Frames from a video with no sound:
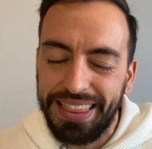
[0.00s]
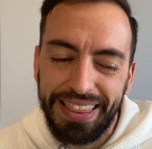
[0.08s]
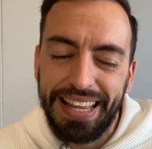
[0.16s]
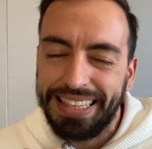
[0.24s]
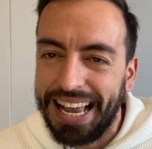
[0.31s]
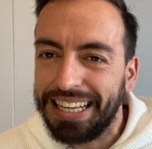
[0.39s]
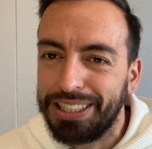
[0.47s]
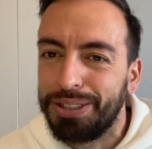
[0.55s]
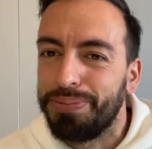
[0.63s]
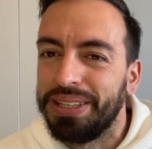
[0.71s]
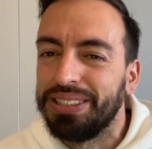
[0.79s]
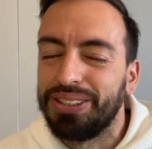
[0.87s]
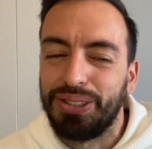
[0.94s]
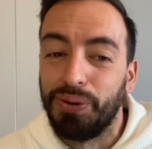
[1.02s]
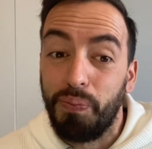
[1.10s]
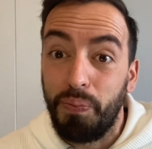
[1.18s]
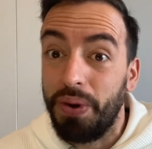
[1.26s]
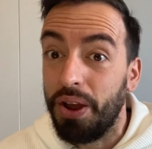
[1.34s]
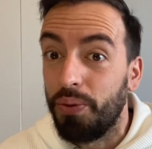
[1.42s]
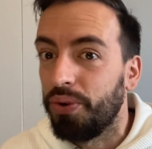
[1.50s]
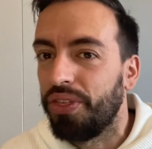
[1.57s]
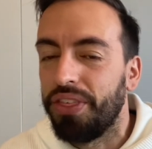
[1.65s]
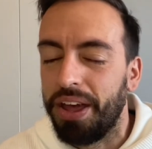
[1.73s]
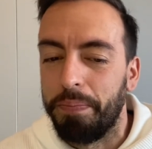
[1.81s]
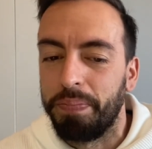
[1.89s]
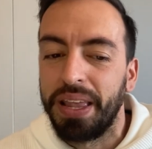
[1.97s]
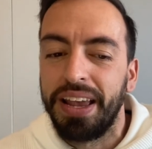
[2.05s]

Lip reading: detachments to play with them.